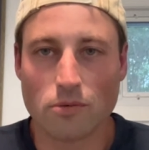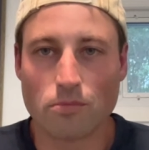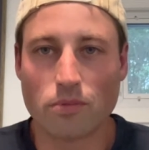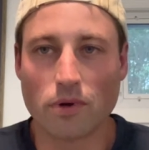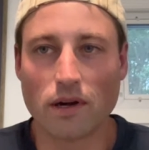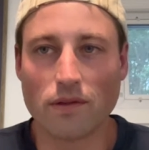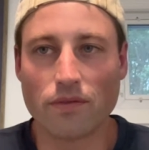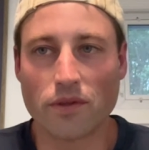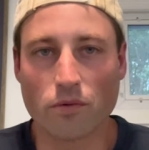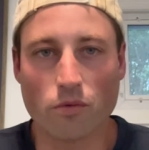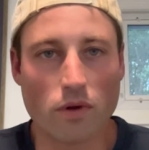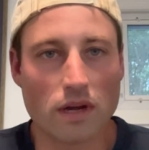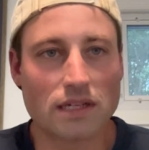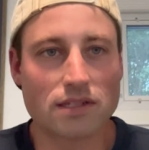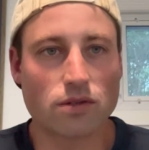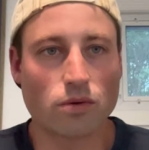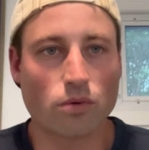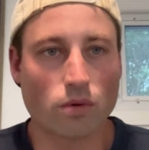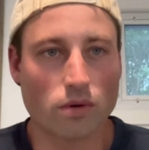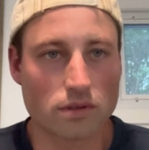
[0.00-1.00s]
But the
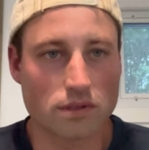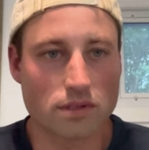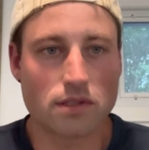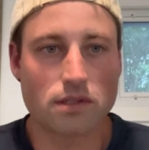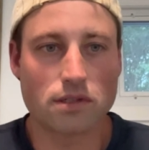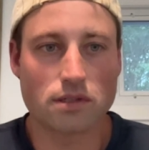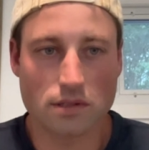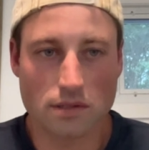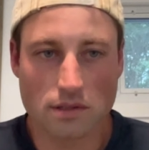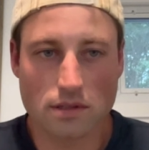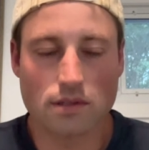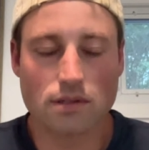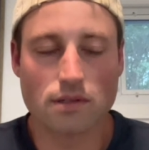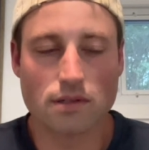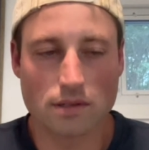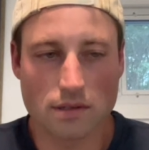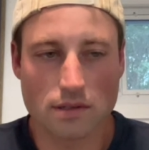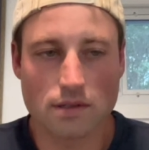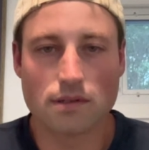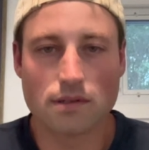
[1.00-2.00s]
racehorse
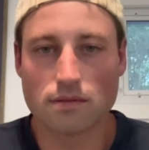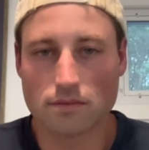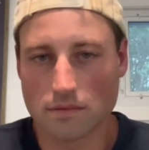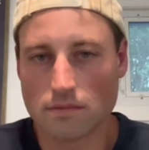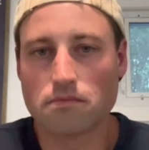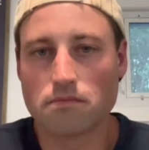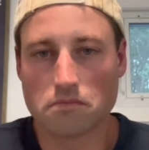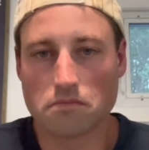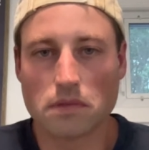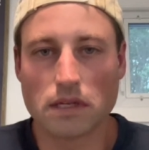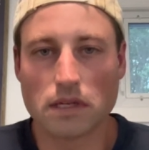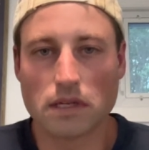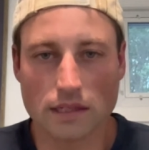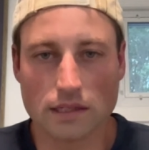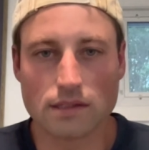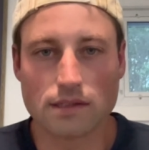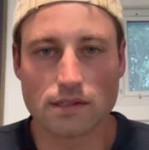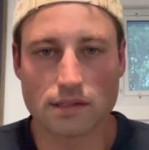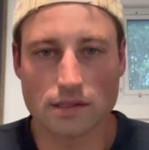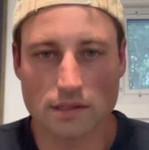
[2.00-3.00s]

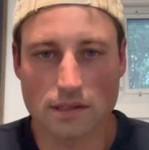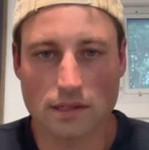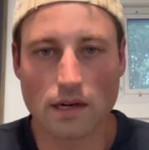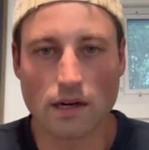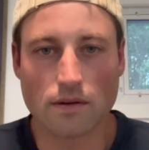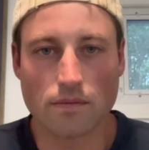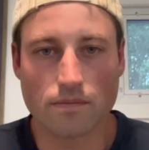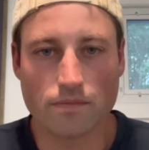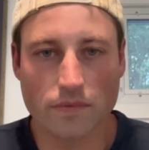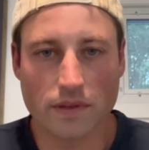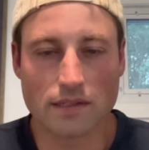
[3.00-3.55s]
is, you know,